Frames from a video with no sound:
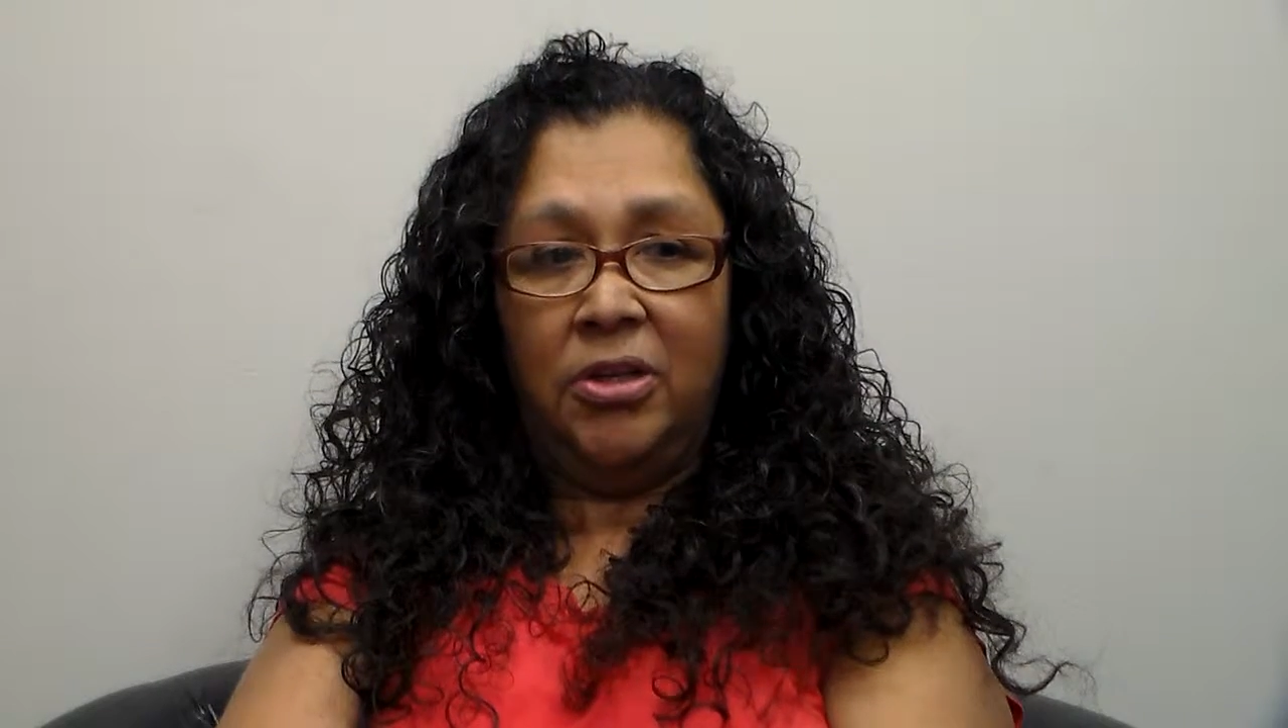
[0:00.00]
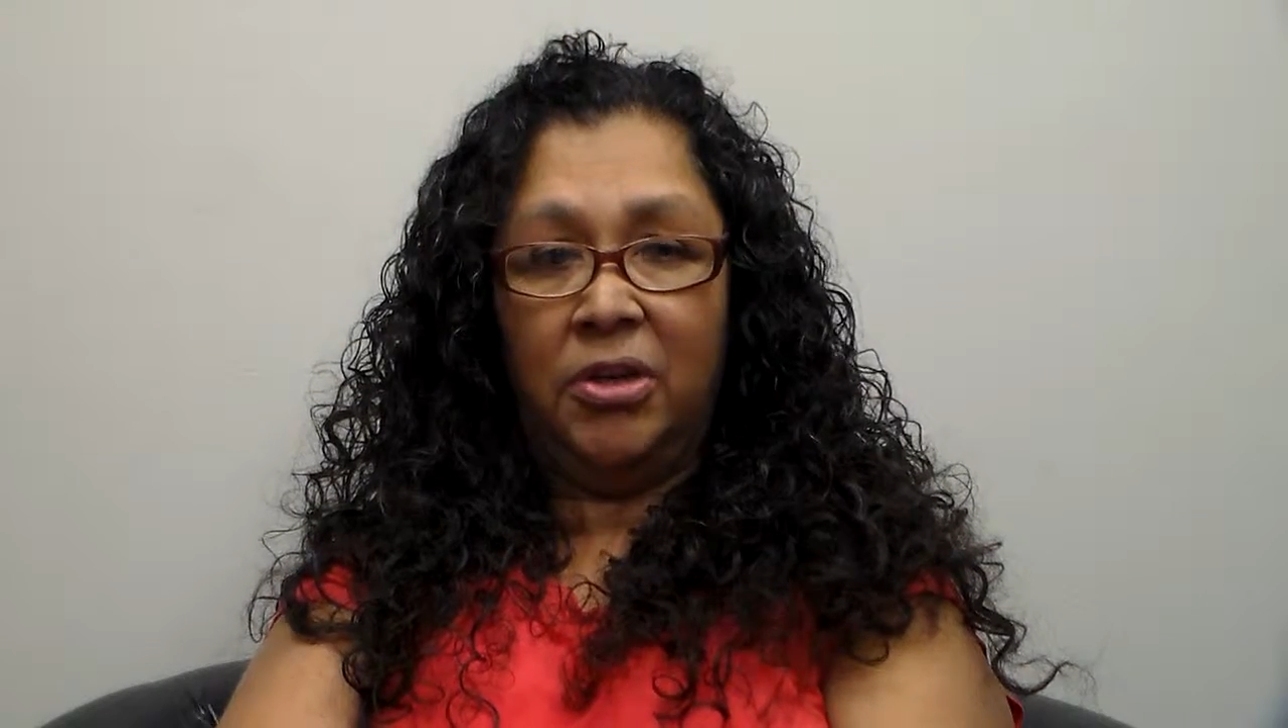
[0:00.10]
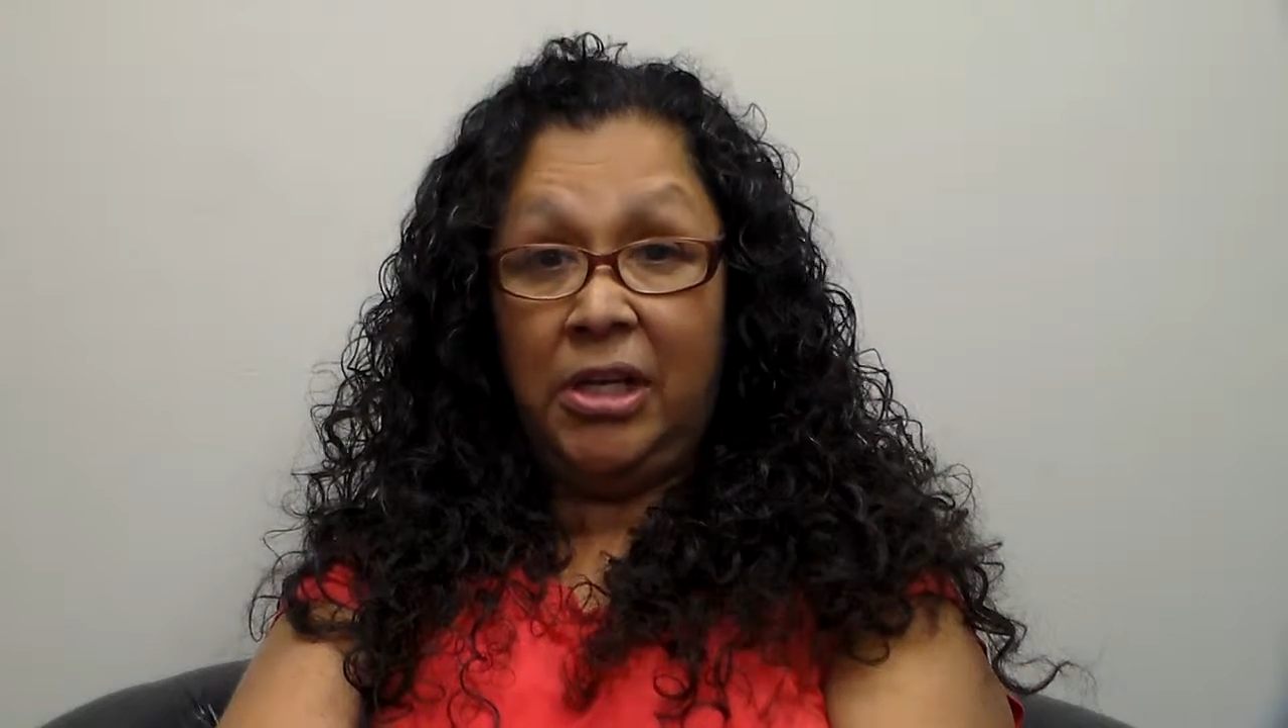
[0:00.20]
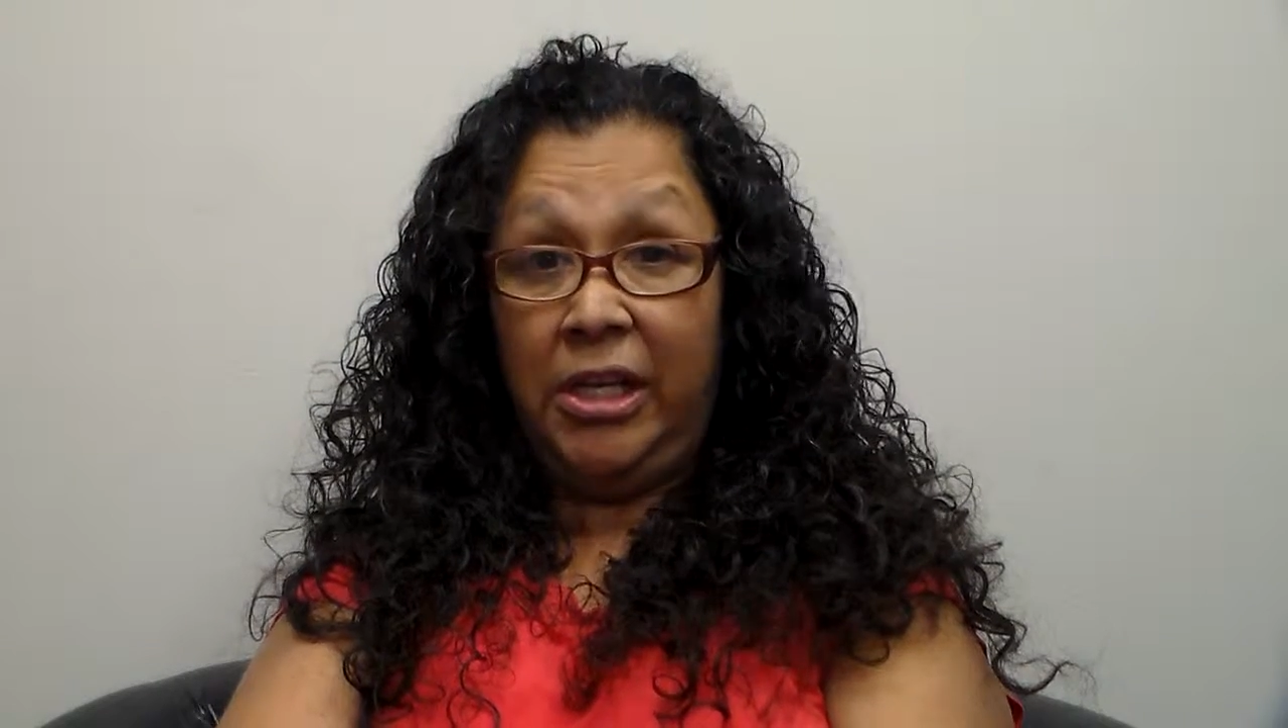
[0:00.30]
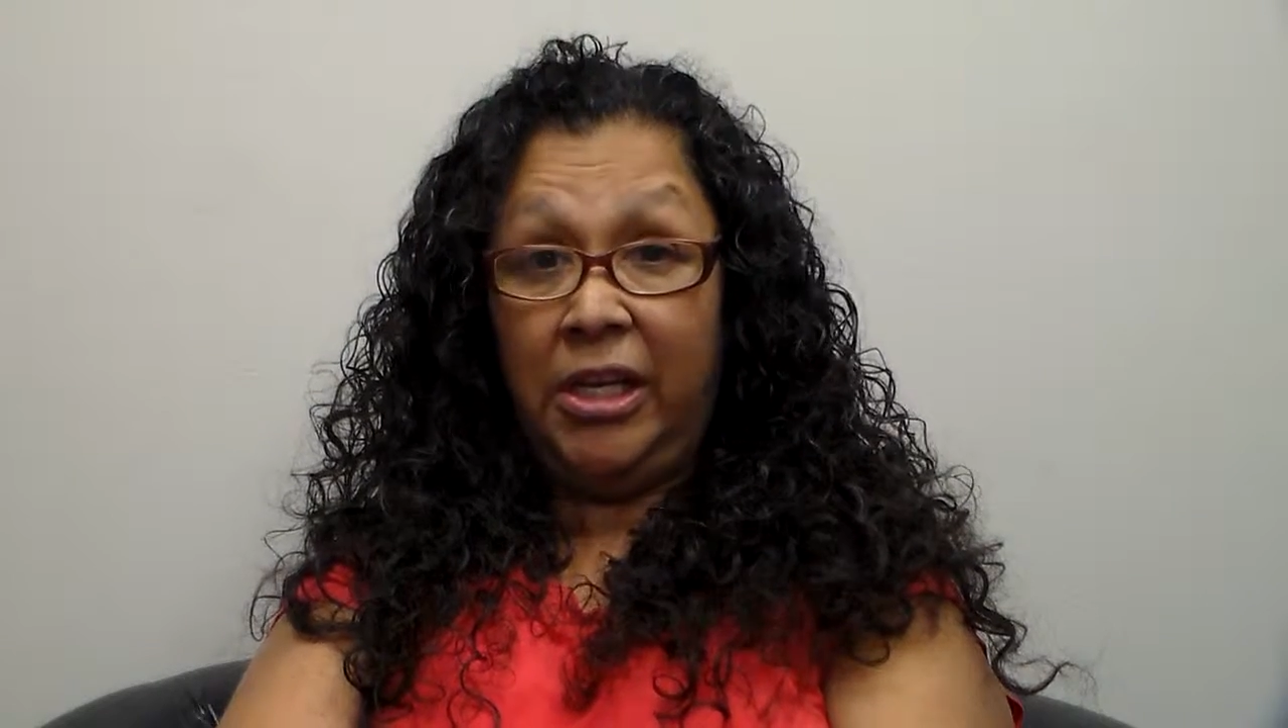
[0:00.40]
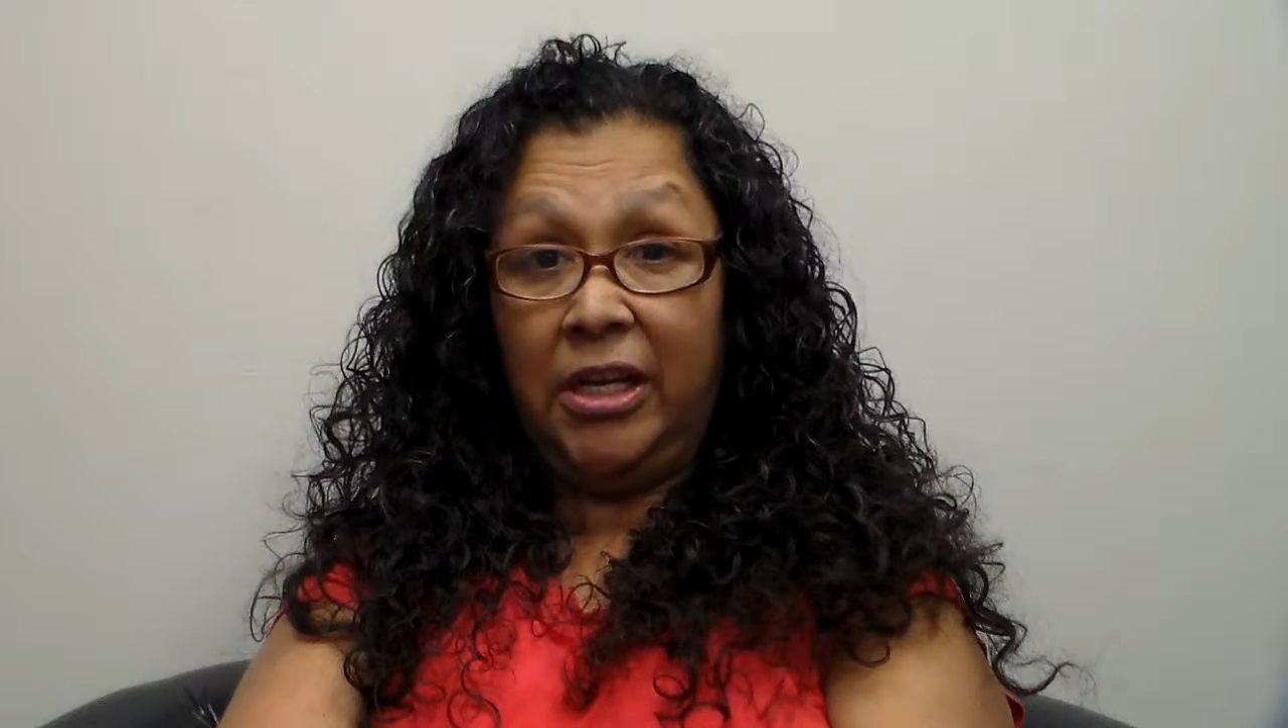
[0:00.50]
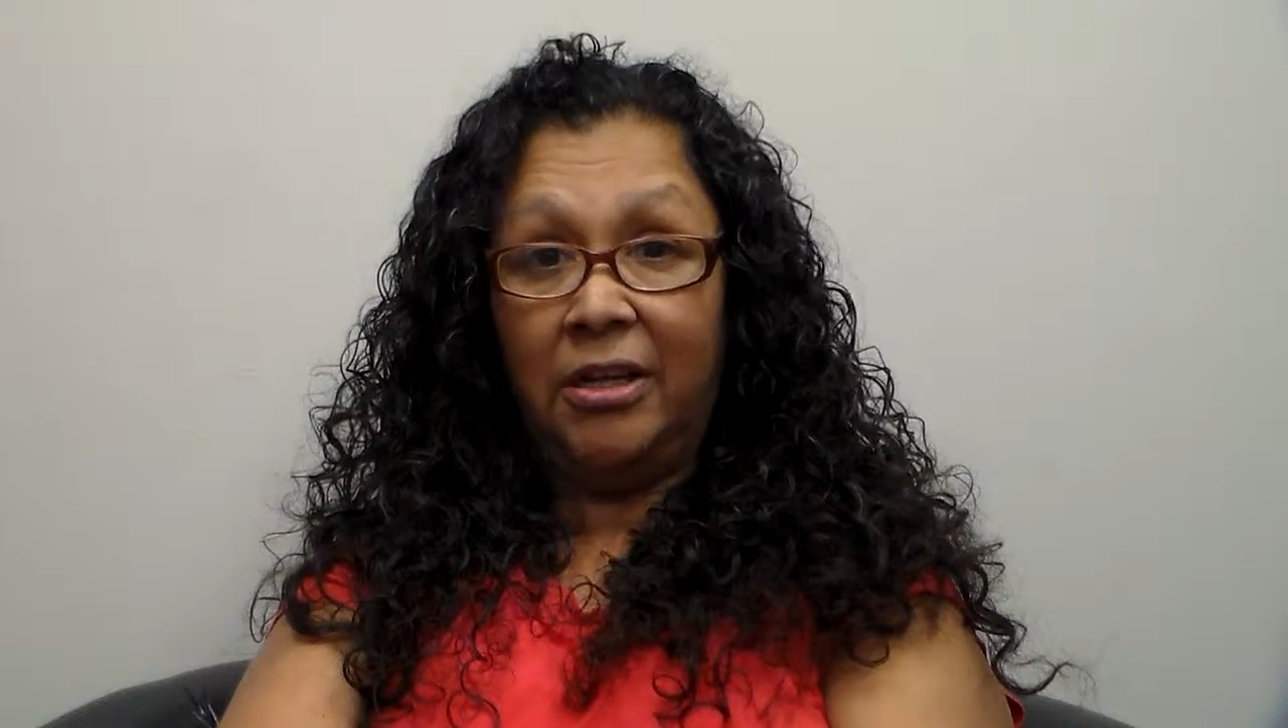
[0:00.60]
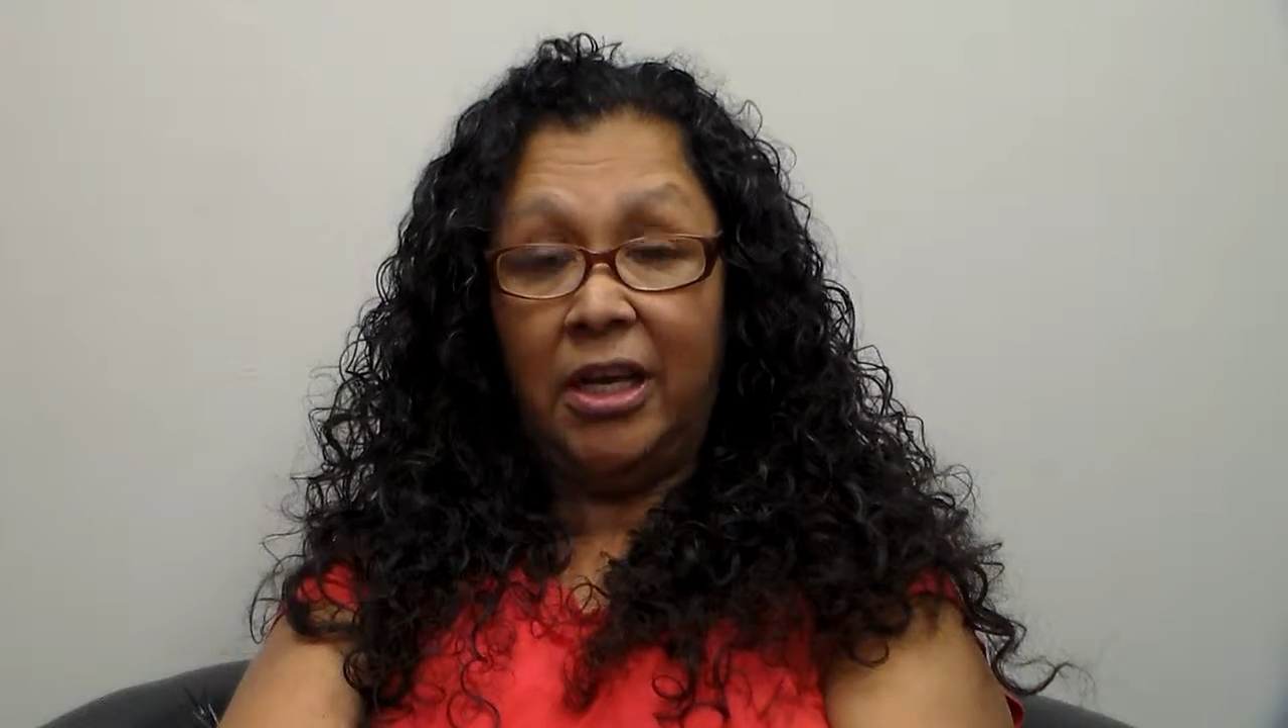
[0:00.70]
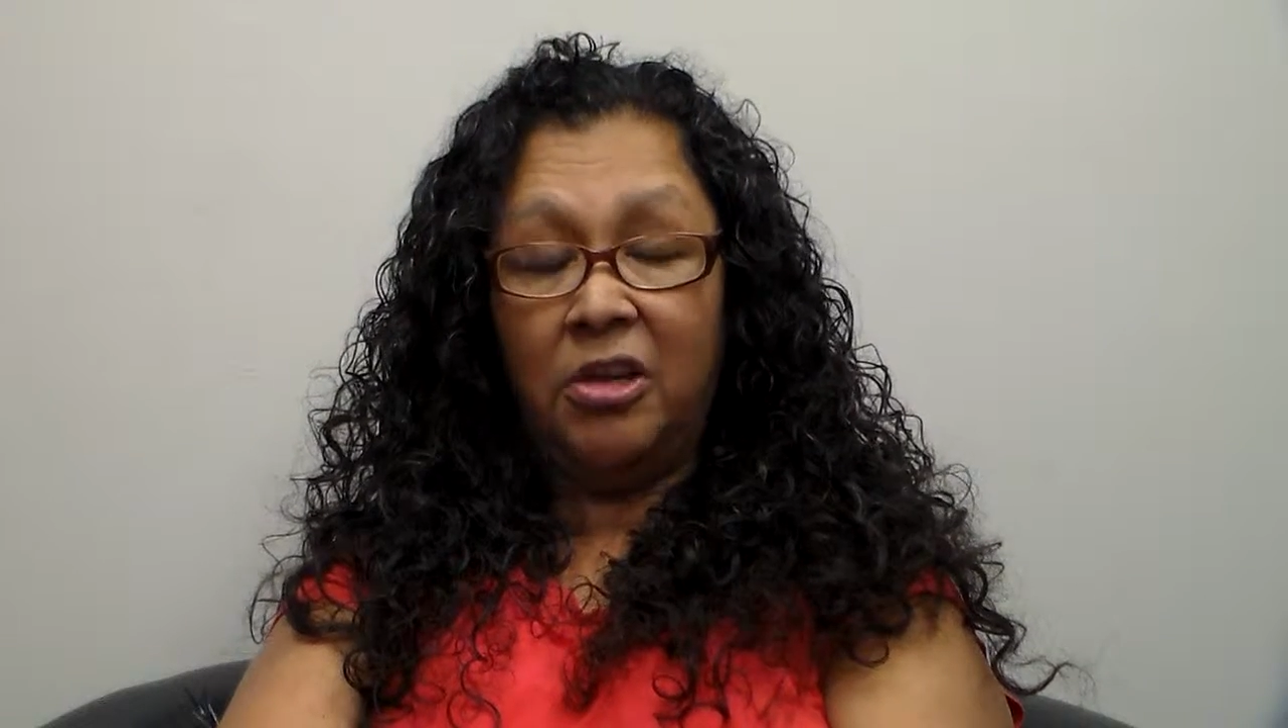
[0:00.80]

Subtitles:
your clinic,